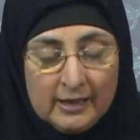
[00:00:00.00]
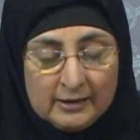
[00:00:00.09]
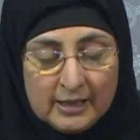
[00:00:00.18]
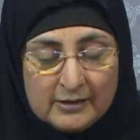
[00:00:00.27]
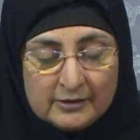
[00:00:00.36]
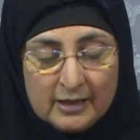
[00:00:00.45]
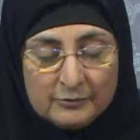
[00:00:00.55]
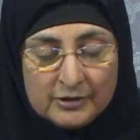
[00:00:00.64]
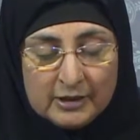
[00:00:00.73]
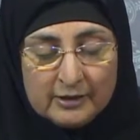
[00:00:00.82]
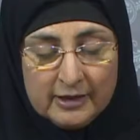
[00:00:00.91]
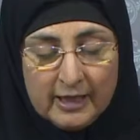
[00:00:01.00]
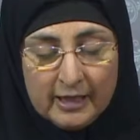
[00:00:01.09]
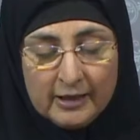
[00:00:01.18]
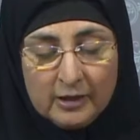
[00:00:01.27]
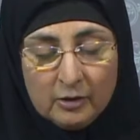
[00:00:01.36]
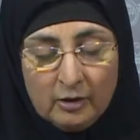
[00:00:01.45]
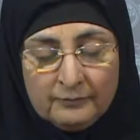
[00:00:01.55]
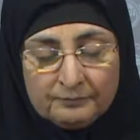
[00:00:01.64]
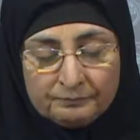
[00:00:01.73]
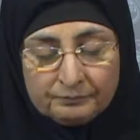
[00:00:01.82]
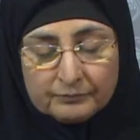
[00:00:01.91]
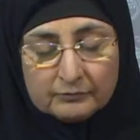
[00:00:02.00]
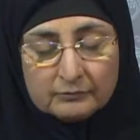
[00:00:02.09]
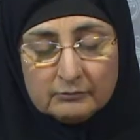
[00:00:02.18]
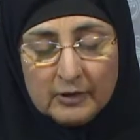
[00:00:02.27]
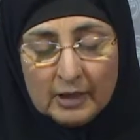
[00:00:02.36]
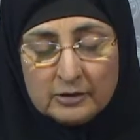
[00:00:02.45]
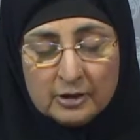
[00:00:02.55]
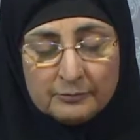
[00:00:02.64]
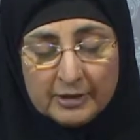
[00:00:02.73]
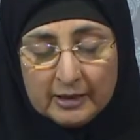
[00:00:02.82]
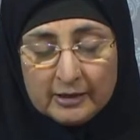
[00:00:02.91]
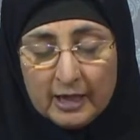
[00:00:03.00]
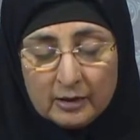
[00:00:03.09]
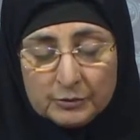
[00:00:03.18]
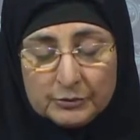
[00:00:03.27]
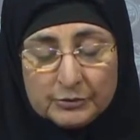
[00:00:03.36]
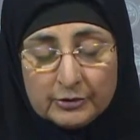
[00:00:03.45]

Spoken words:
This comes under the heading of jibt and taghut.